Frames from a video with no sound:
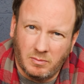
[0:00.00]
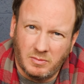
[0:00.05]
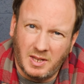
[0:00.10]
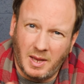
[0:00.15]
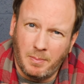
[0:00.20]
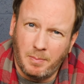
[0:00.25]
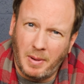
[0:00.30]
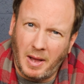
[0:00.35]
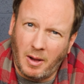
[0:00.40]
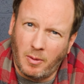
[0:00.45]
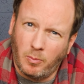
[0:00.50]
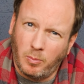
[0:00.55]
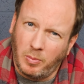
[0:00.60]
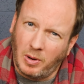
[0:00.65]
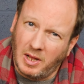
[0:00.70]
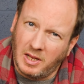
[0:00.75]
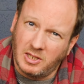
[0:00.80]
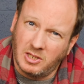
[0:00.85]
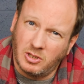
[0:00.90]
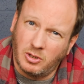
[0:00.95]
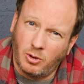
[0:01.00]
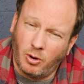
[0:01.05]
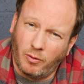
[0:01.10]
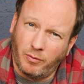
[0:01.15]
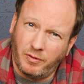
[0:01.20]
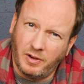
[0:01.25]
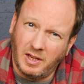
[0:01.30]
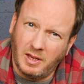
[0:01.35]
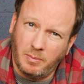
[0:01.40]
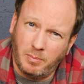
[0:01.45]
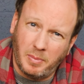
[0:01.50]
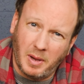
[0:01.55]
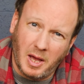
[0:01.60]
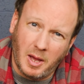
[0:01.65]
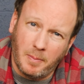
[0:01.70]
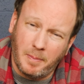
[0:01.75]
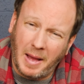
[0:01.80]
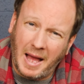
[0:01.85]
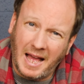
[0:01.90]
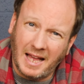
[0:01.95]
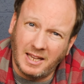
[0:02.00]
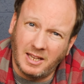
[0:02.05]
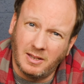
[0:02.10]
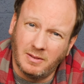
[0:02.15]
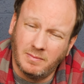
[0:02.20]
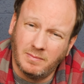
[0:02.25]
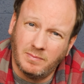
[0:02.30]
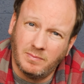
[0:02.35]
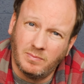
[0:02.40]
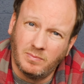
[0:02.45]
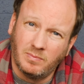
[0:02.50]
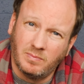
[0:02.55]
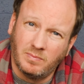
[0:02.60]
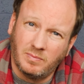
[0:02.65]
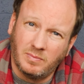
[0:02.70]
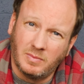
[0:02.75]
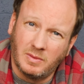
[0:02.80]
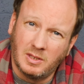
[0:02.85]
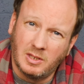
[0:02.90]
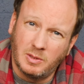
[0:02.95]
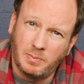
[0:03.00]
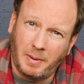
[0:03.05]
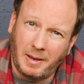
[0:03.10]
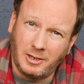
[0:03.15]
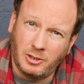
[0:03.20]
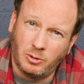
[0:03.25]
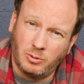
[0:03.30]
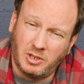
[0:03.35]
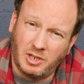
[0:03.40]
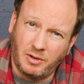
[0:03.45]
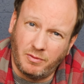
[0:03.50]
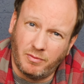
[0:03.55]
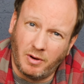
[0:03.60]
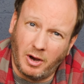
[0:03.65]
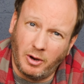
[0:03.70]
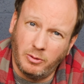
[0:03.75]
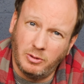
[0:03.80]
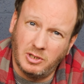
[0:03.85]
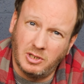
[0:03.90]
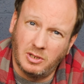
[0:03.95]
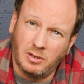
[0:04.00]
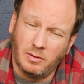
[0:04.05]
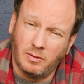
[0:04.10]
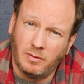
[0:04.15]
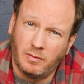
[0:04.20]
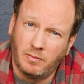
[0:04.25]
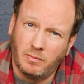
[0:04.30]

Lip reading: £10 plus coffee per bag, specialty roast,